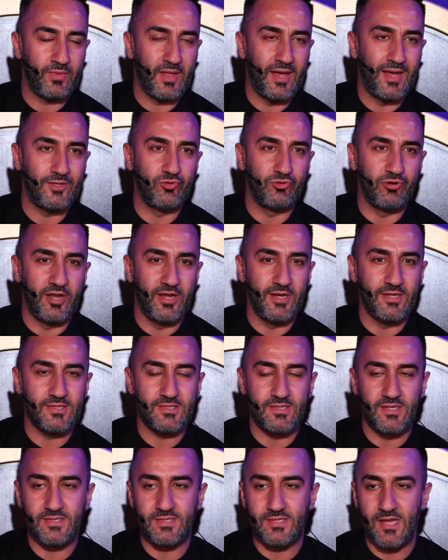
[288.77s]
had raised
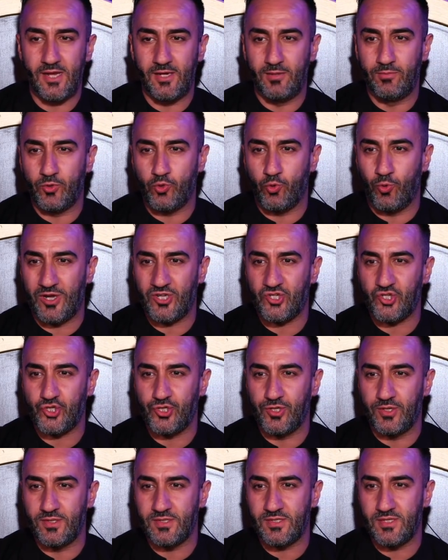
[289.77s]
the same
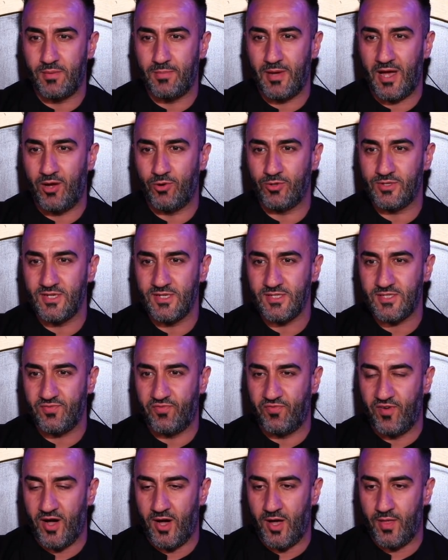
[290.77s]
questions about his
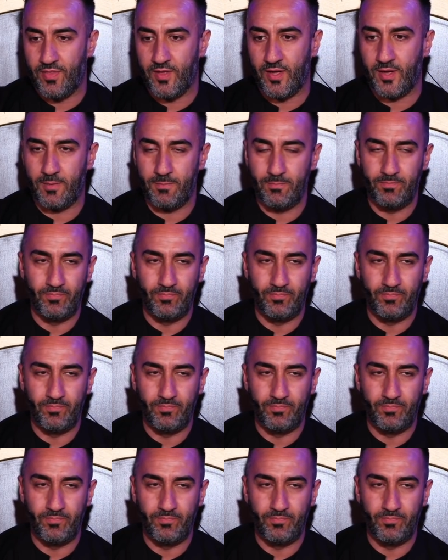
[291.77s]
father.